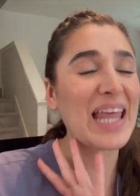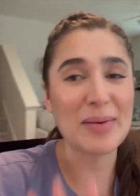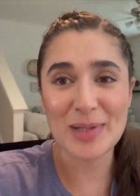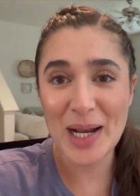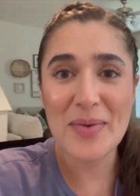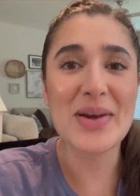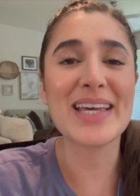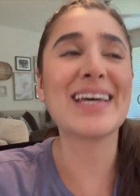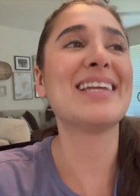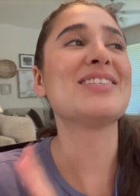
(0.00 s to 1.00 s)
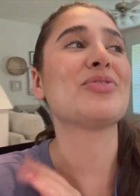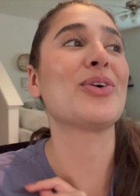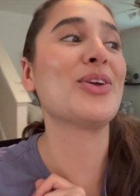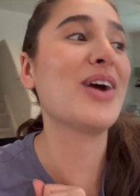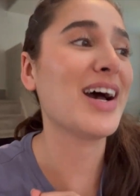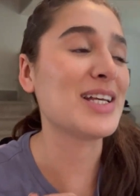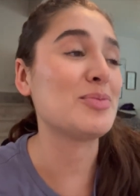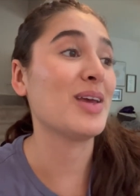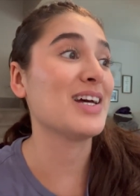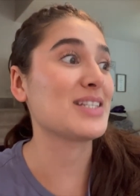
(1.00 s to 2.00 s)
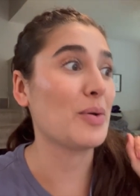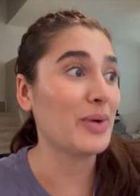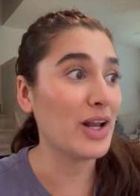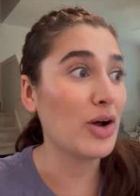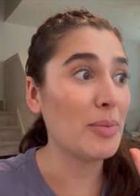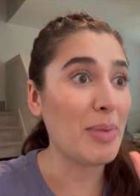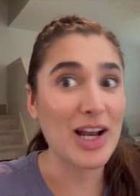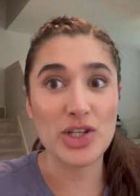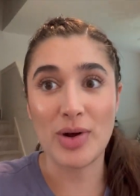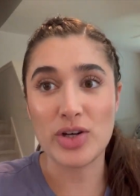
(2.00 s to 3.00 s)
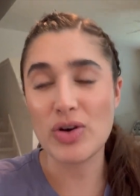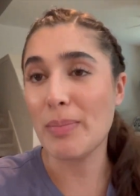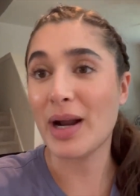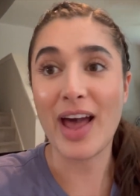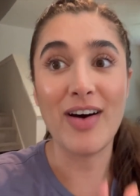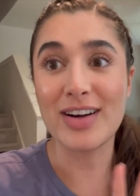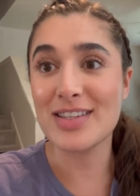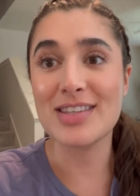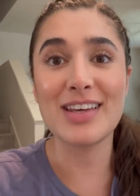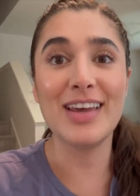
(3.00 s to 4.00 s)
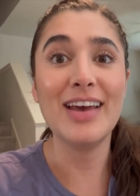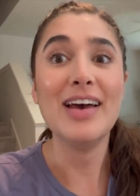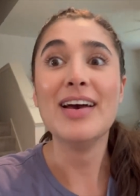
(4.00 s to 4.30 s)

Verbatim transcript: Labor Day weekend for you guys because I went on a bachelorette trip but I honestly